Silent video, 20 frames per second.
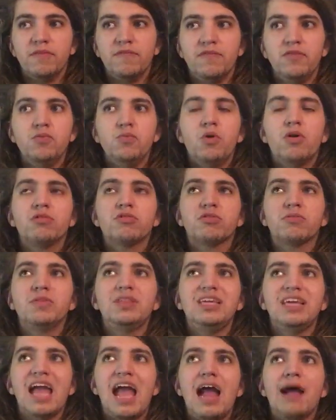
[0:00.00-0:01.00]
If you want some
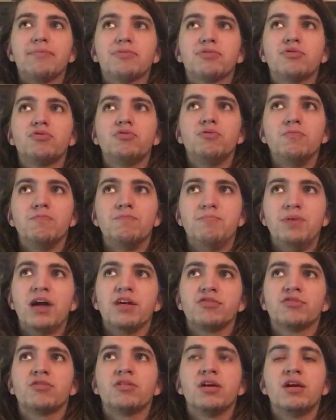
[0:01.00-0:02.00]
of the absolute
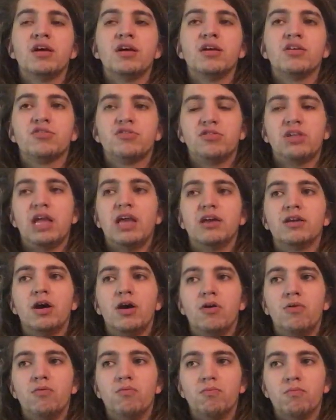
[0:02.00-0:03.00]
best
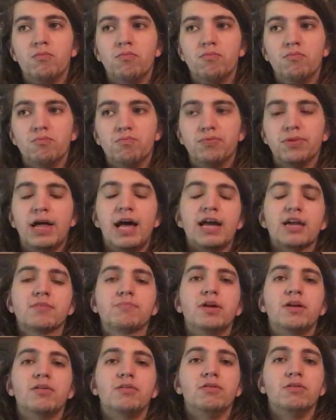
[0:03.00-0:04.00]
standout
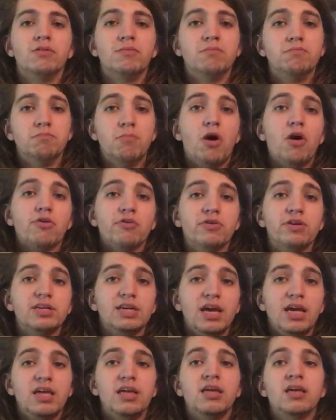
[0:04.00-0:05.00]
black metal, modern
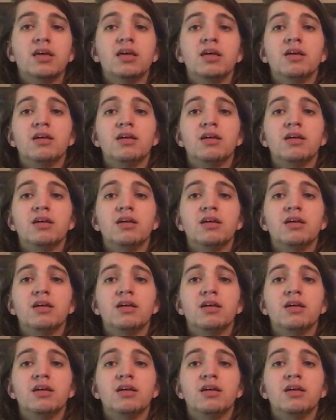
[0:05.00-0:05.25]
day,